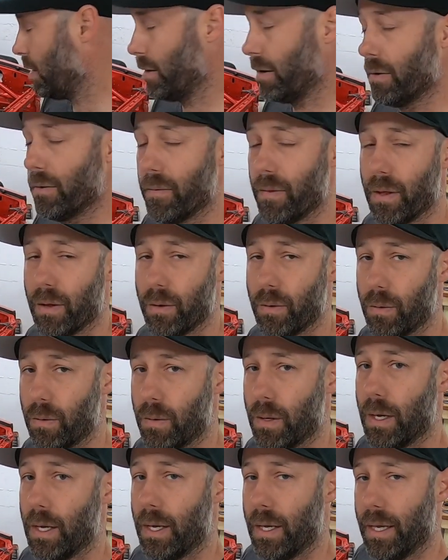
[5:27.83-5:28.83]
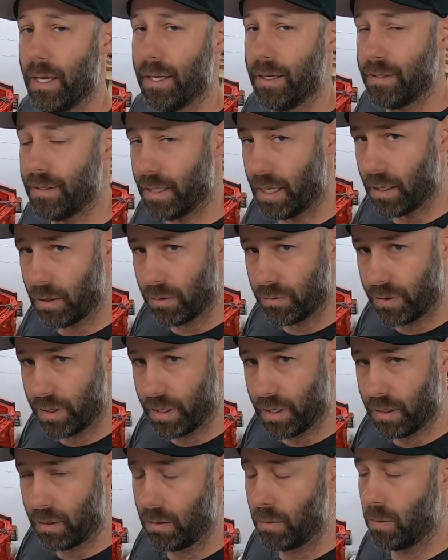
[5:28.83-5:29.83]
although
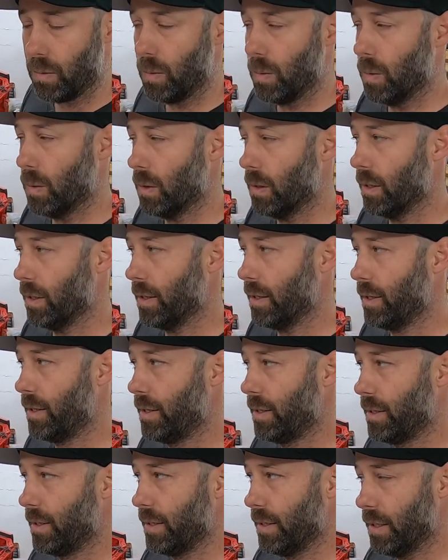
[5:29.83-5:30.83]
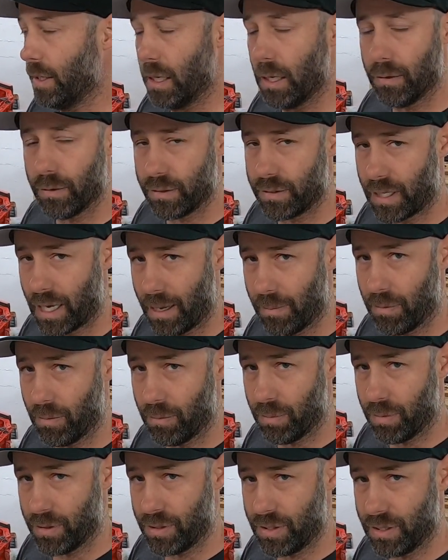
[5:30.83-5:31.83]
Delrin or other type
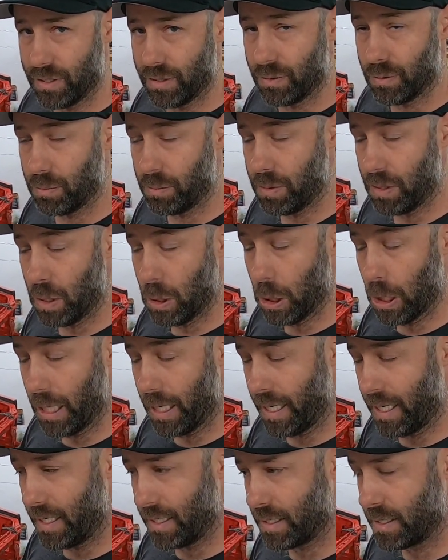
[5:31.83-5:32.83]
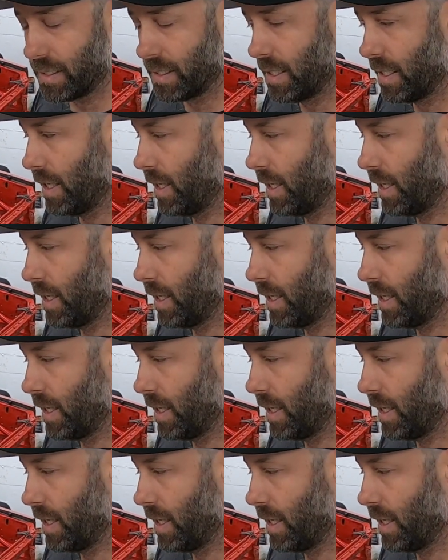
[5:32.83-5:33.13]
of bushings would be great.